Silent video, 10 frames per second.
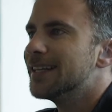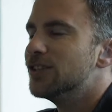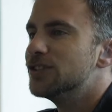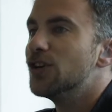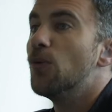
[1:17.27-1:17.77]

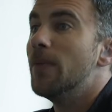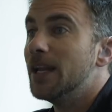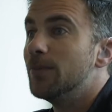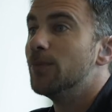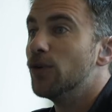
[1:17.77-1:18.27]
there's so
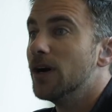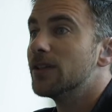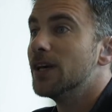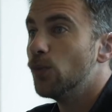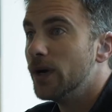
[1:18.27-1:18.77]
many people
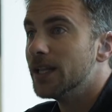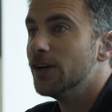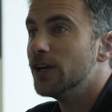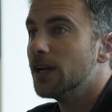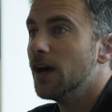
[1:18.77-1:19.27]
out there with
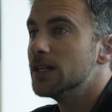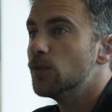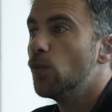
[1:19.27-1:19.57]
hearing loss,